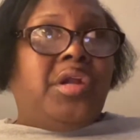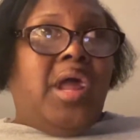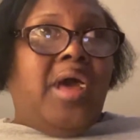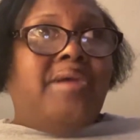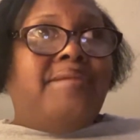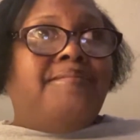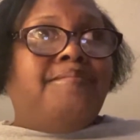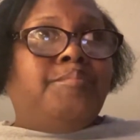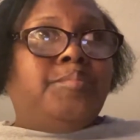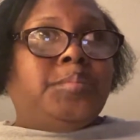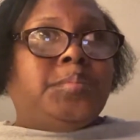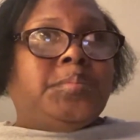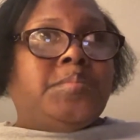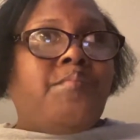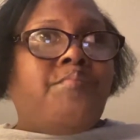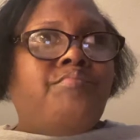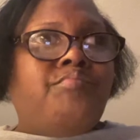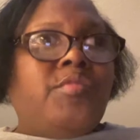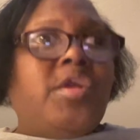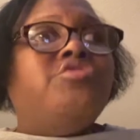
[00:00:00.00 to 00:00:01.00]
life
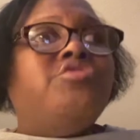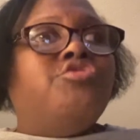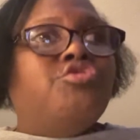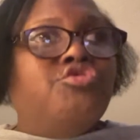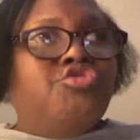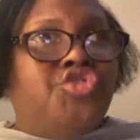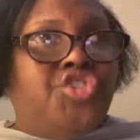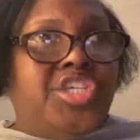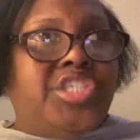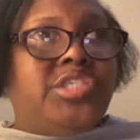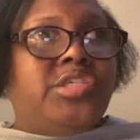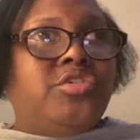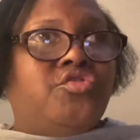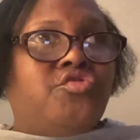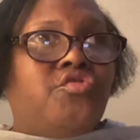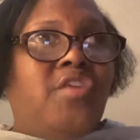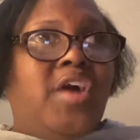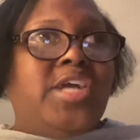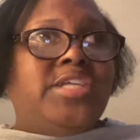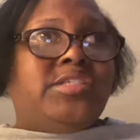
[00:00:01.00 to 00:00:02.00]
through Jesus
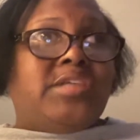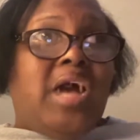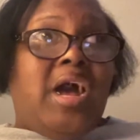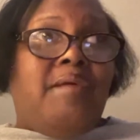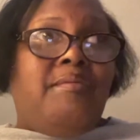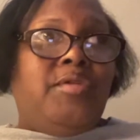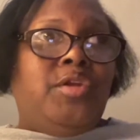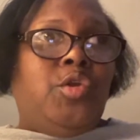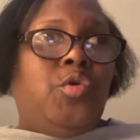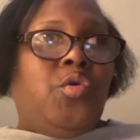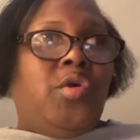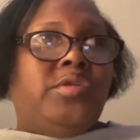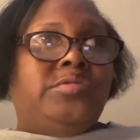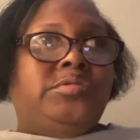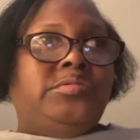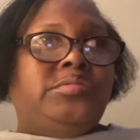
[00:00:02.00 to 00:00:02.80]
Christ our Lord.